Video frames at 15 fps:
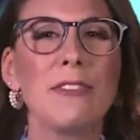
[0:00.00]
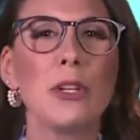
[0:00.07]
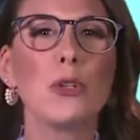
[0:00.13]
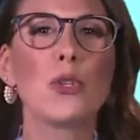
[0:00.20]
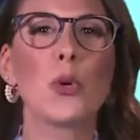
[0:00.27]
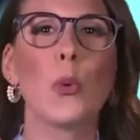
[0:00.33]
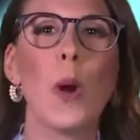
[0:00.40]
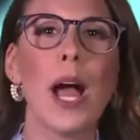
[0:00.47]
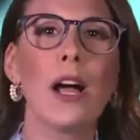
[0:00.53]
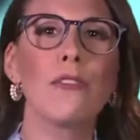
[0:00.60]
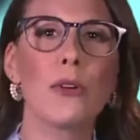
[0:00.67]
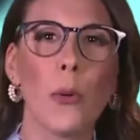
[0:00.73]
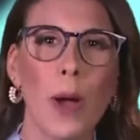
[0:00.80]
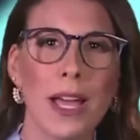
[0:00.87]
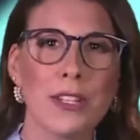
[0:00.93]
you 12
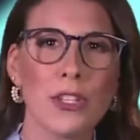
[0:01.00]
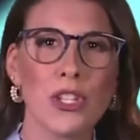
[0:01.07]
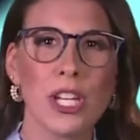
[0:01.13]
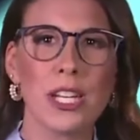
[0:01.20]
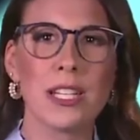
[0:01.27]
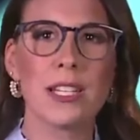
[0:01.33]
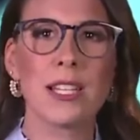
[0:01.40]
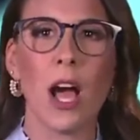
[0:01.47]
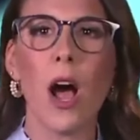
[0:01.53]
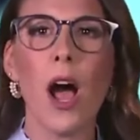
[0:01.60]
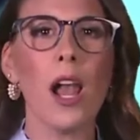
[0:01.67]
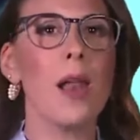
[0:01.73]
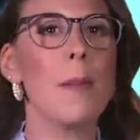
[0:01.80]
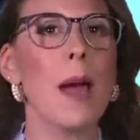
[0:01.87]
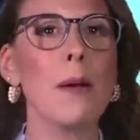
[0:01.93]
questions
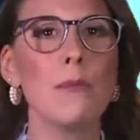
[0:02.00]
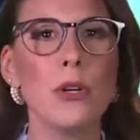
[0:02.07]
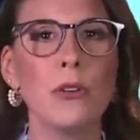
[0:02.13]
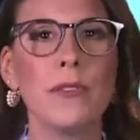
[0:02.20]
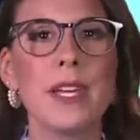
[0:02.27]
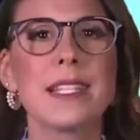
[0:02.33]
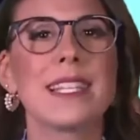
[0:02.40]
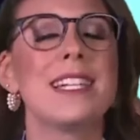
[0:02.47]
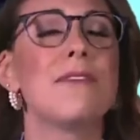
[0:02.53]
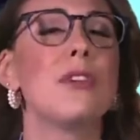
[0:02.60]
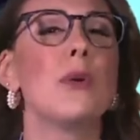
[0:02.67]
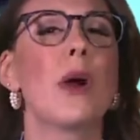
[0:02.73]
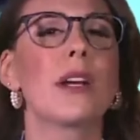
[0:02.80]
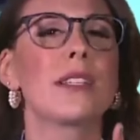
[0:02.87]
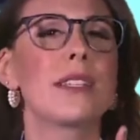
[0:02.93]
all about movies, and if you
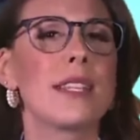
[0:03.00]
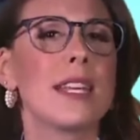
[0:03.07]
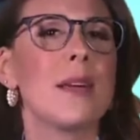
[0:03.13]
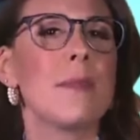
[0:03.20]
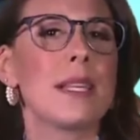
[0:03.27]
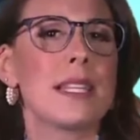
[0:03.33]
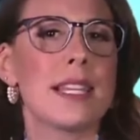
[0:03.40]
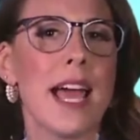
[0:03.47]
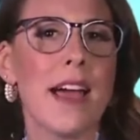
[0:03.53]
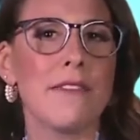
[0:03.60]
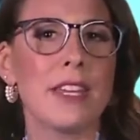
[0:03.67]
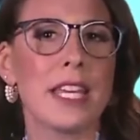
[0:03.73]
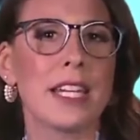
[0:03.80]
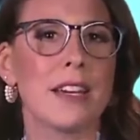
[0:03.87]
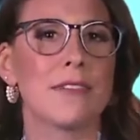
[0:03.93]
are cinema
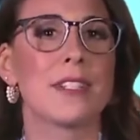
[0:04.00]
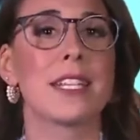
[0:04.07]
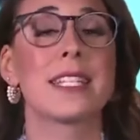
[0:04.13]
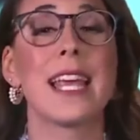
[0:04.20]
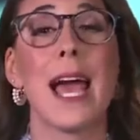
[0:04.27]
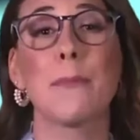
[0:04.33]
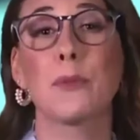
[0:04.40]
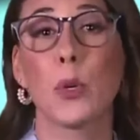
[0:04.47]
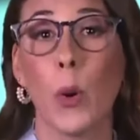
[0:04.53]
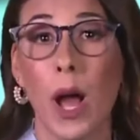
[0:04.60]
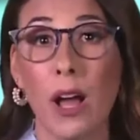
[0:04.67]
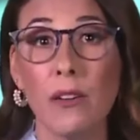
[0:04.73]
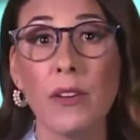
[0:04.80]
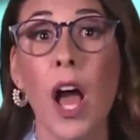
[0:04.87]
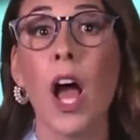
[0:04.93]
savvy enough to tap
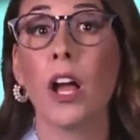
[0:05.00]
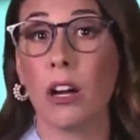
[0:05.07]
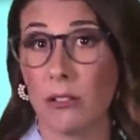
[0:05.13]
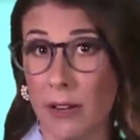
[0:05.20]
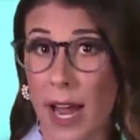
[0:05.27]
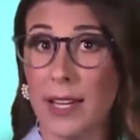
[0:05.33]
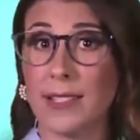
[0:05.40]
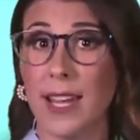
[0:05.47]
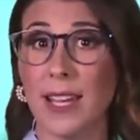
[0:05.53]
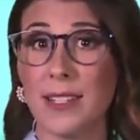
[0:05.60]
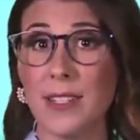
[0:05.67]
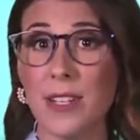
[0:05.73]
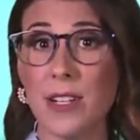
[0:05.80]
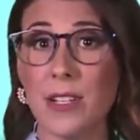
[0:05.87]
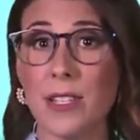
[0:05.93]
12 correct
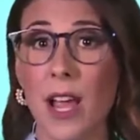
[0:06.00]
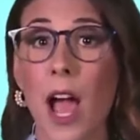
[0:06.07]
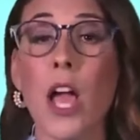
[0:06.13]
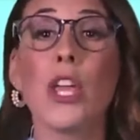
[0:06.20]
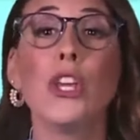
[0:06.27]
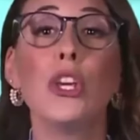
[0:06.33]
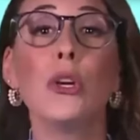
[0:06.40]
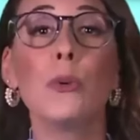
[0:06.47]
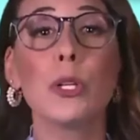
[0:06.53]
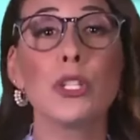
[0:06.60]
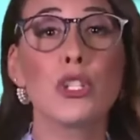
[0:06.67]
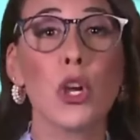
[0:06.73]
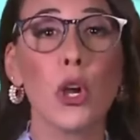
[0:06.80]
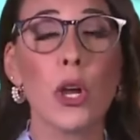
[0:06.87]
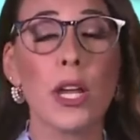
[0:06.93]
answers, you will
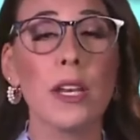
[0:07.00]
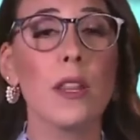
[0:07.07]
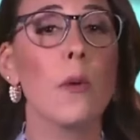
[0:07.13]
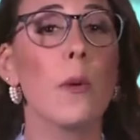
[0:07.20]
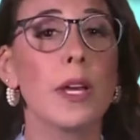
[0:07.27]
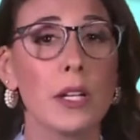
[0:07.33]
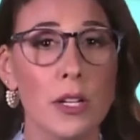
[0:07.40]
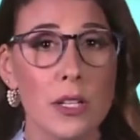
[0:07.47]
join the winner